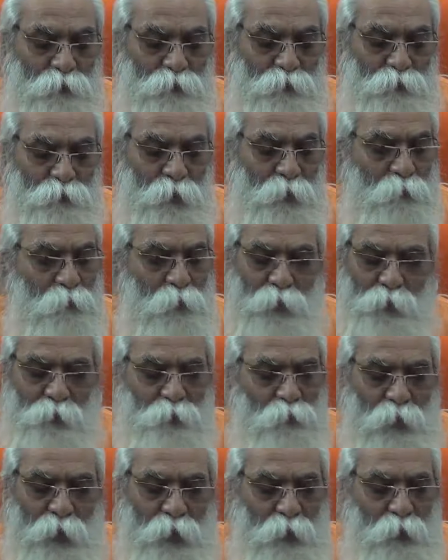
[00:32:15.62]
destroyed, but
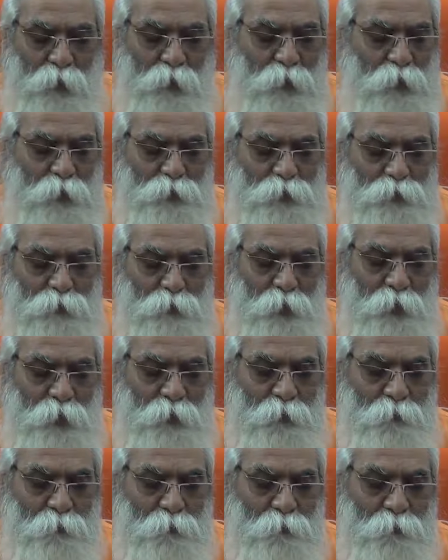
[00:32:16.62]
you are not destroyed.
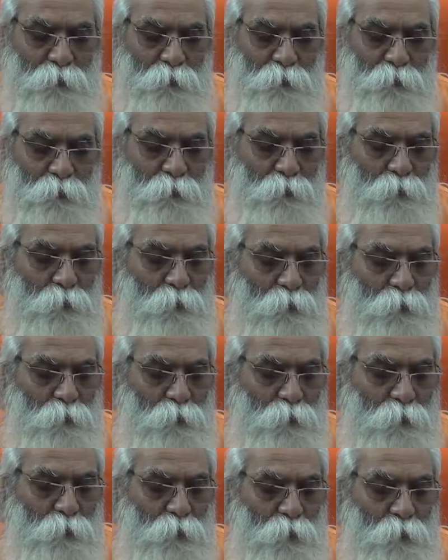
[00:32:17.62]

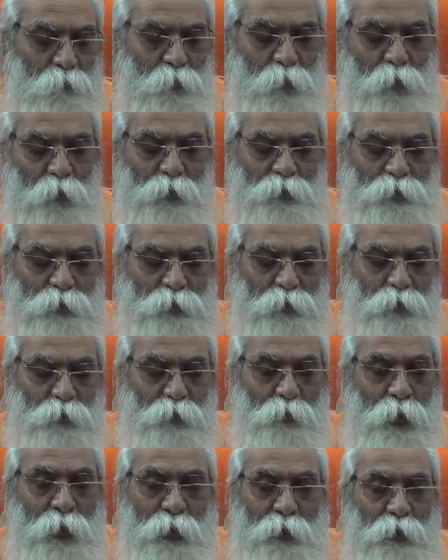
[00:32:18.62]
Because
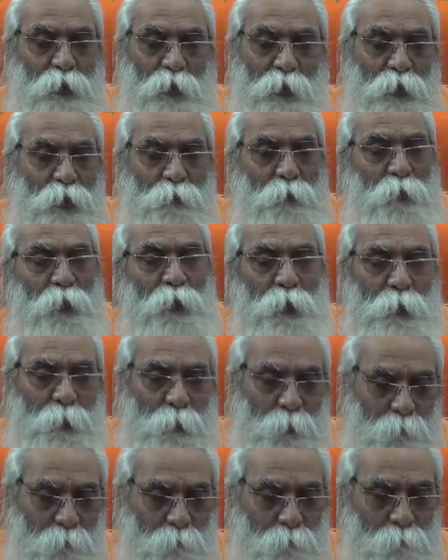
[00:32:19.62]
you are not a
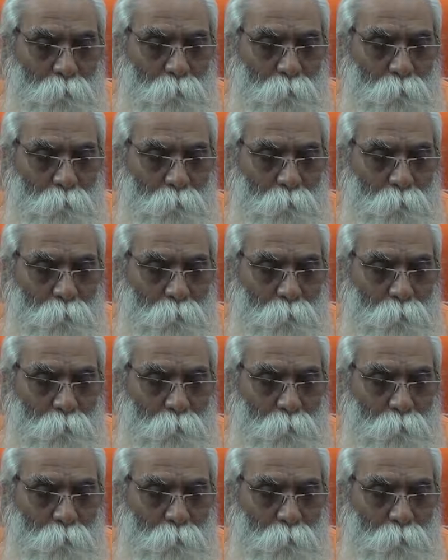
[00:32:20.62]
body.